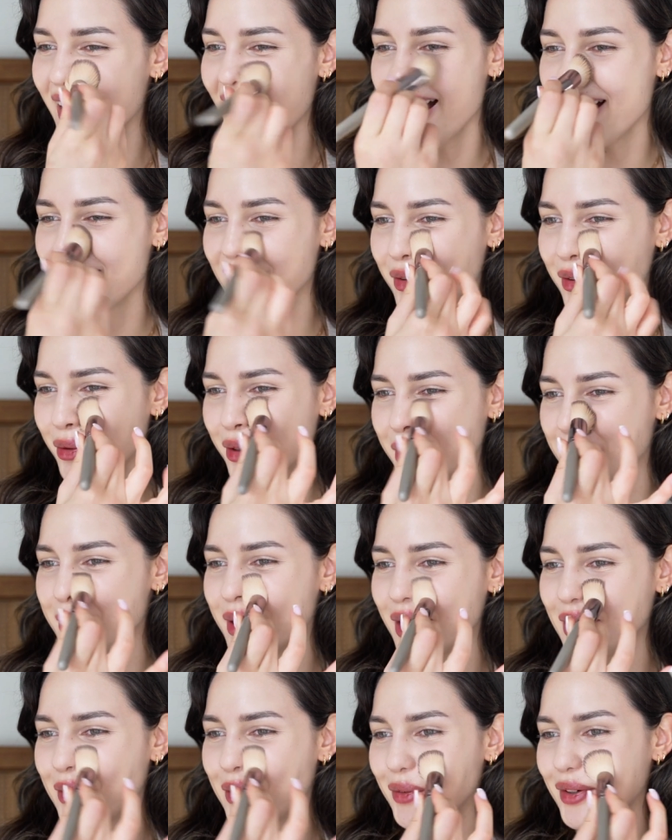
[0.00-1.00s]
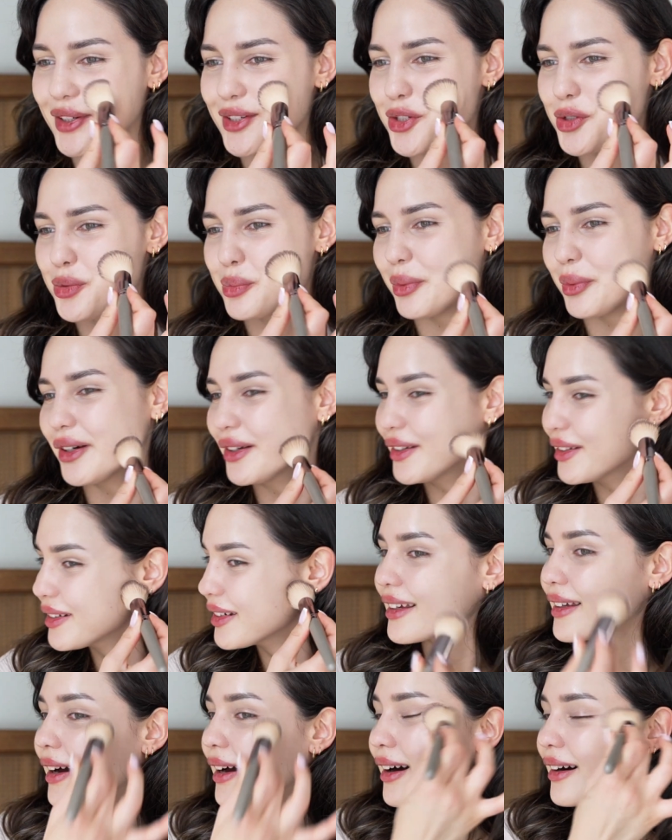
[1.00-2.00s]
I don't want to be cringe, but
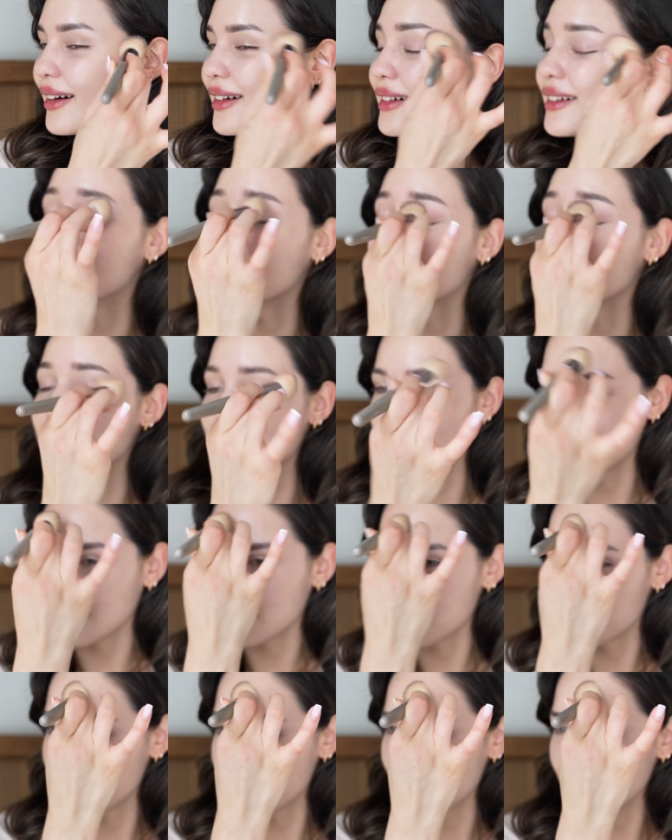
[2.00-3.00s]
yeah, we'll see.